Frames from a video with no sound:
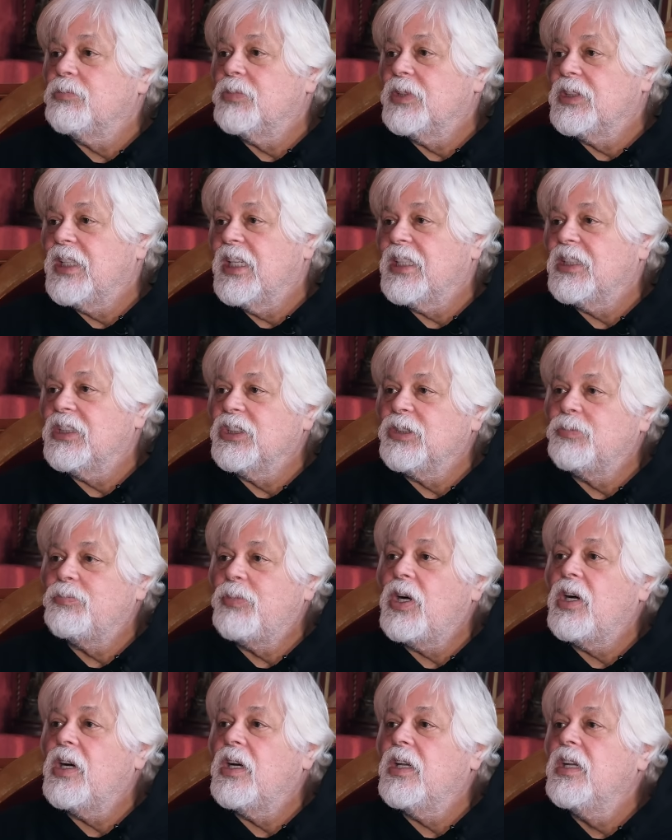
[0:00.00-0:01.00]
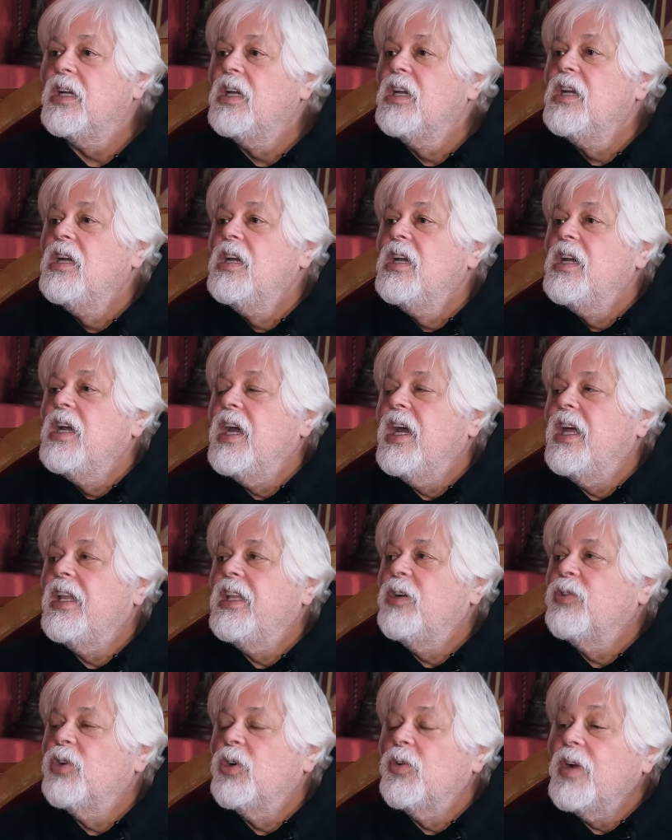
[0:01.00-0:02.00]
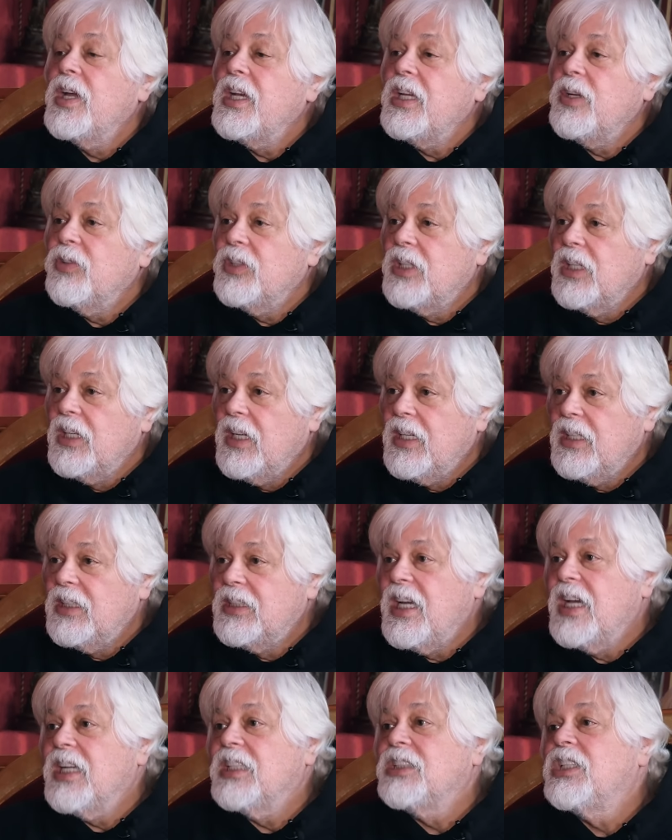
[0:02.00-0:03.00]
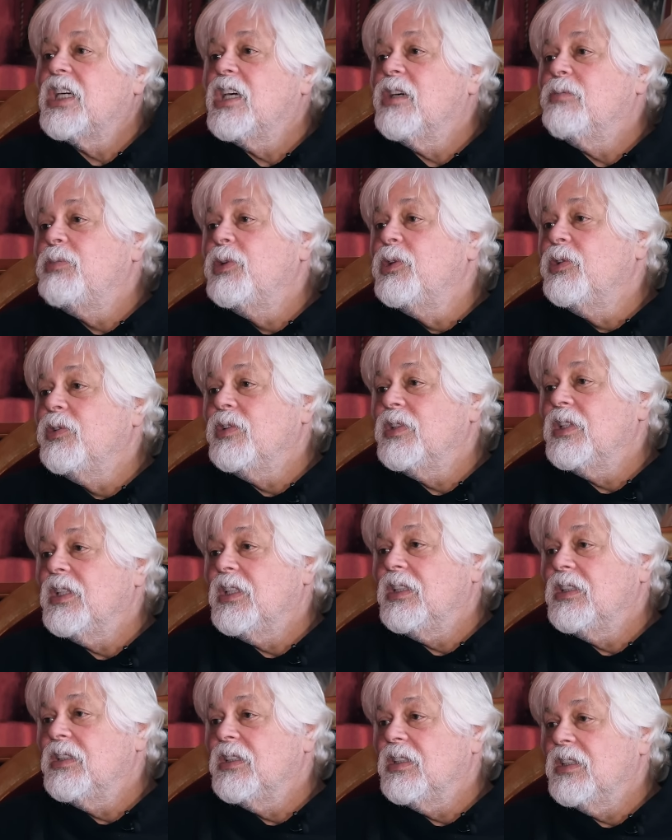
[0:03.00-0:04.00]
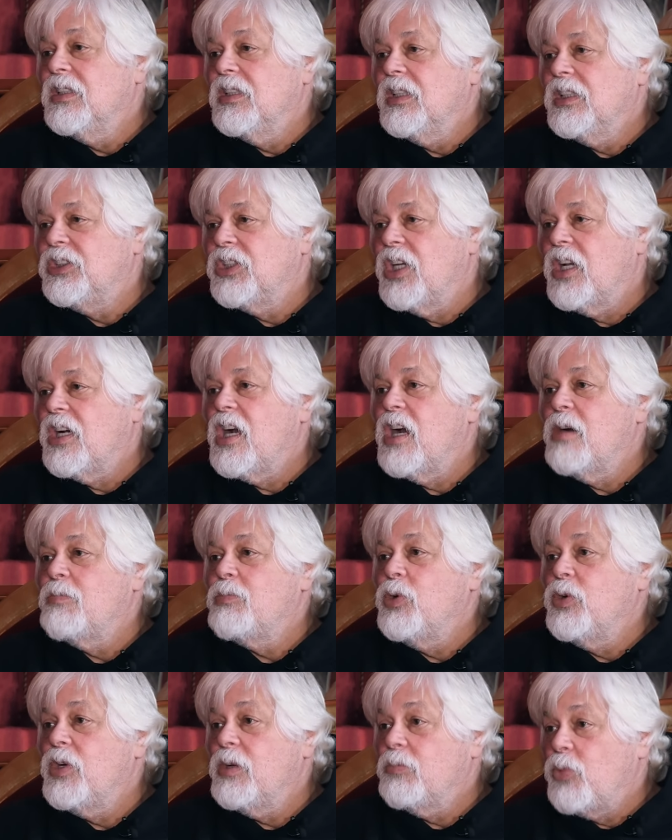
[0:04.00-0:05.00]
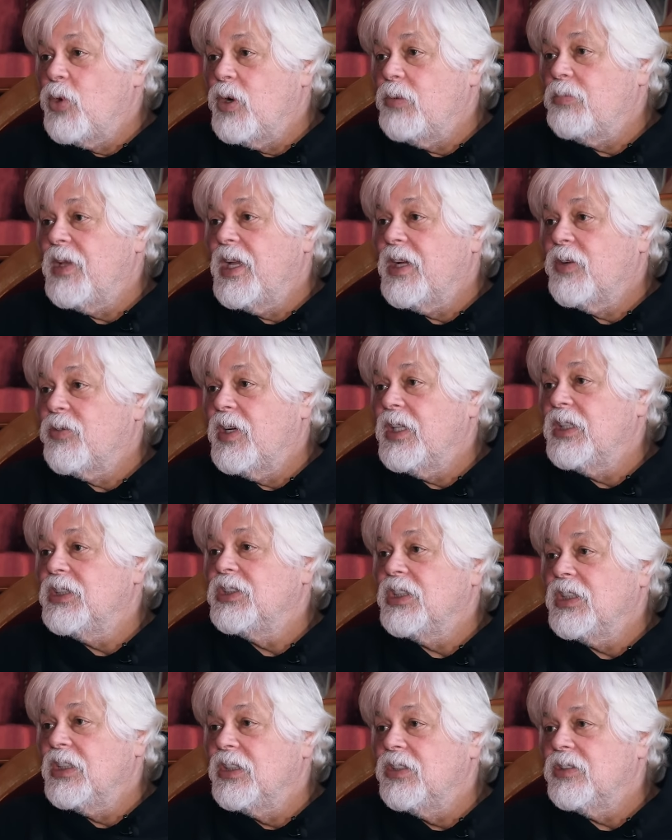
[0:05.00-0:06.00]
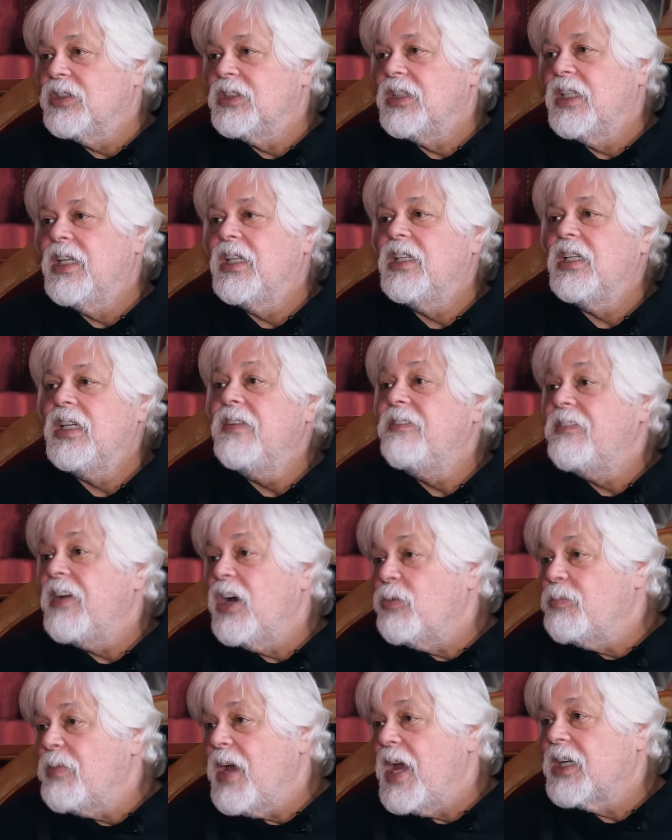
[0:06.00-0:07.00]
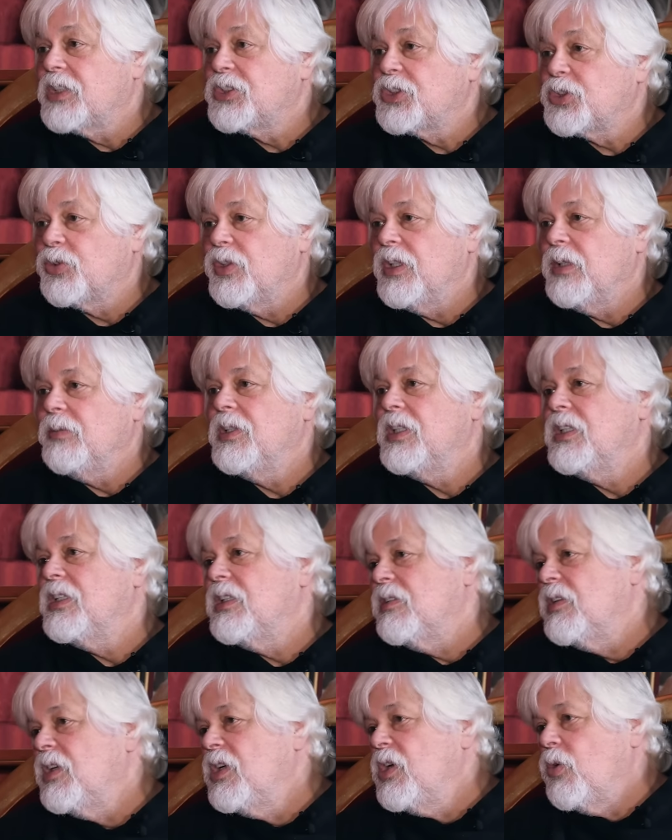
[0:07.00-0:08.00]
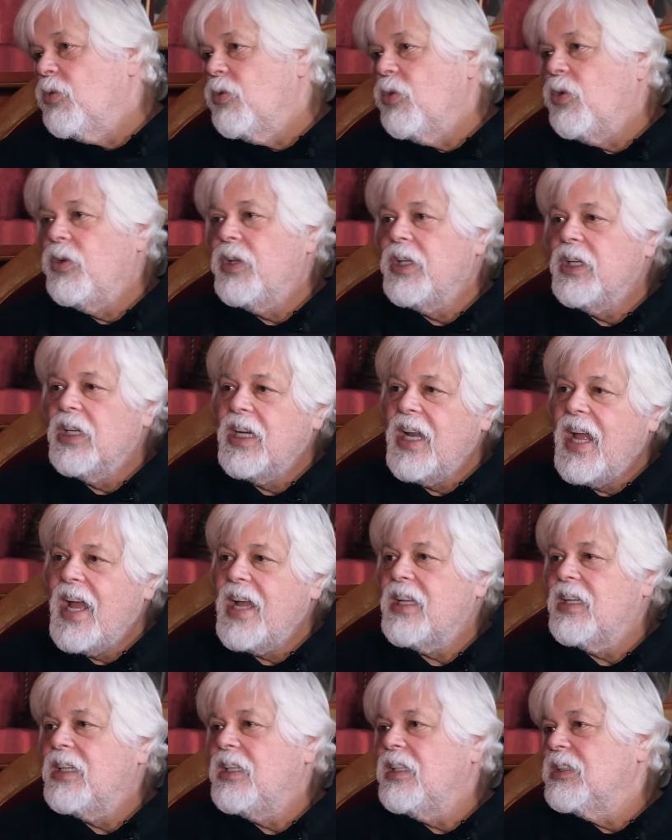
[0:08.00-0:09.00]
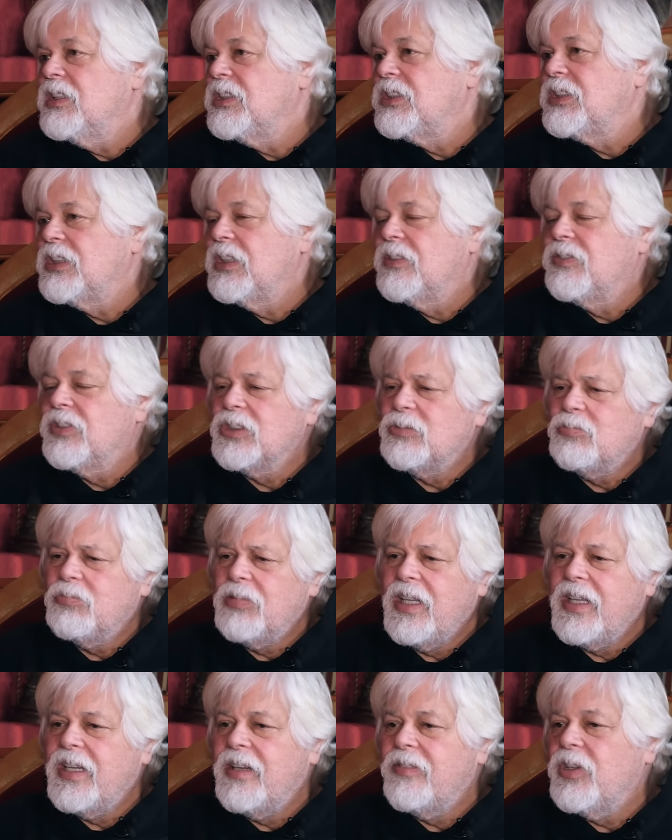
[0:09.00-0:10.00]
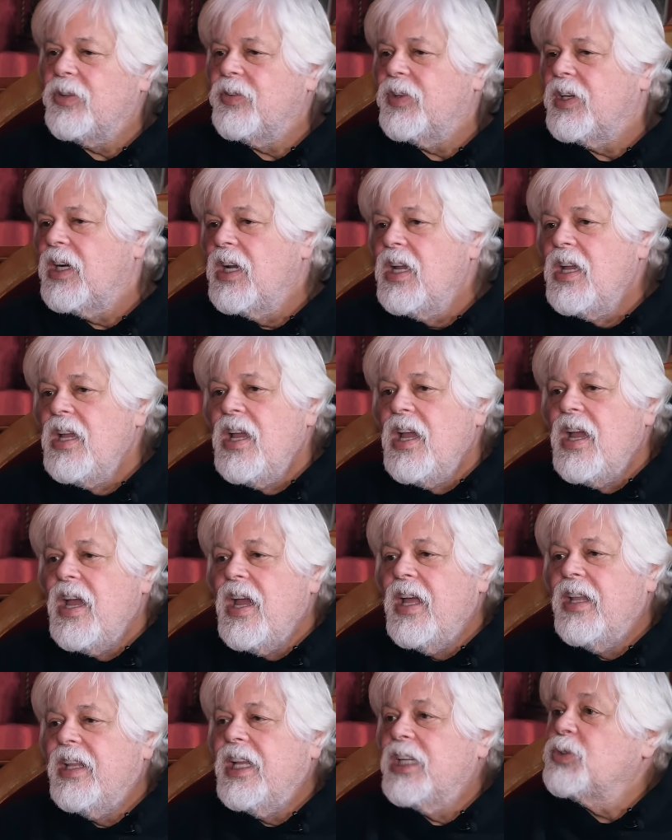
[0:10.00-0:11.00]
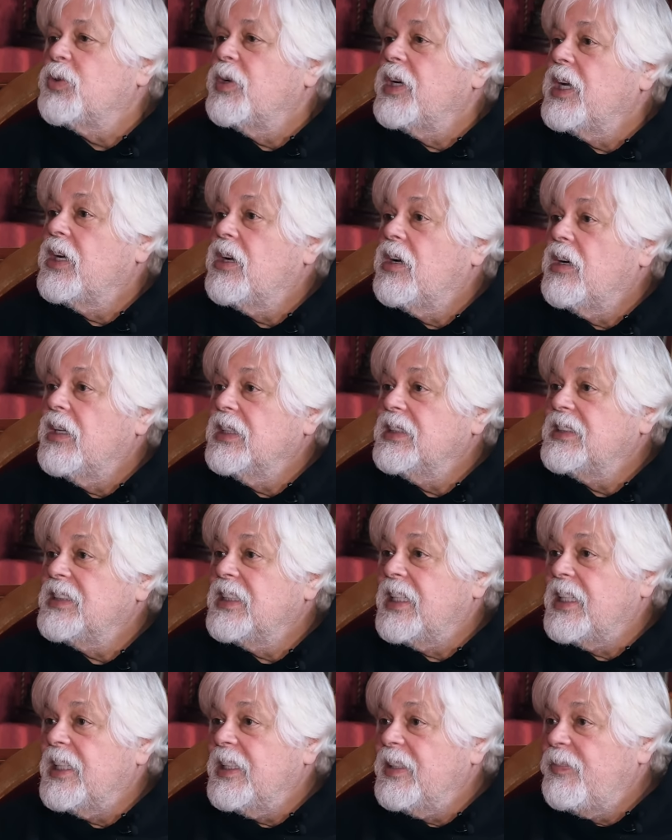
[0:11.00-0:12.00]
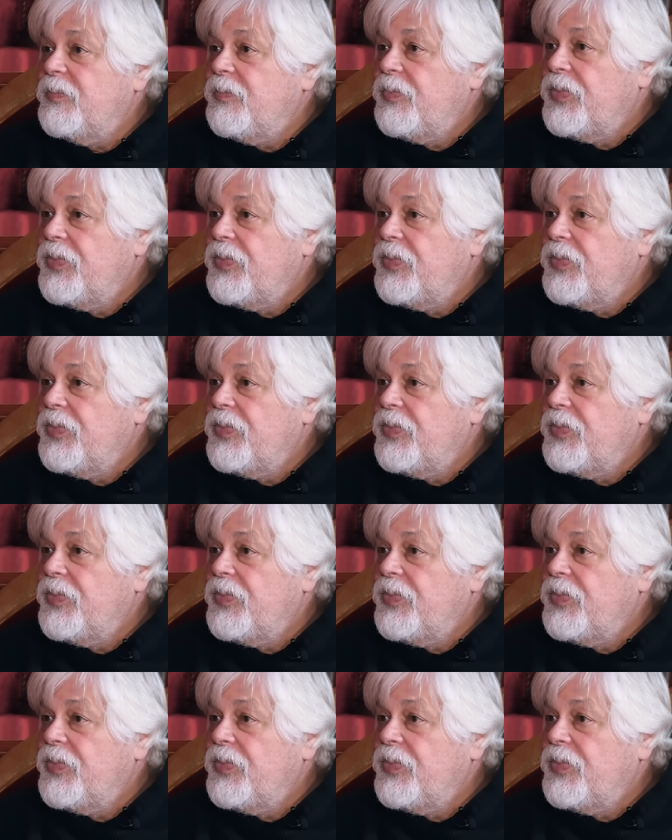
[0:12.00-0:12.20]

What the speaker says: protect his pod. And they were ready with an unattached harpoon, and they shot a harpoon at point-blank range into his head. He fell back screaming and rolling in agony on the surface, blood everywhere. And that's when I caught his eye.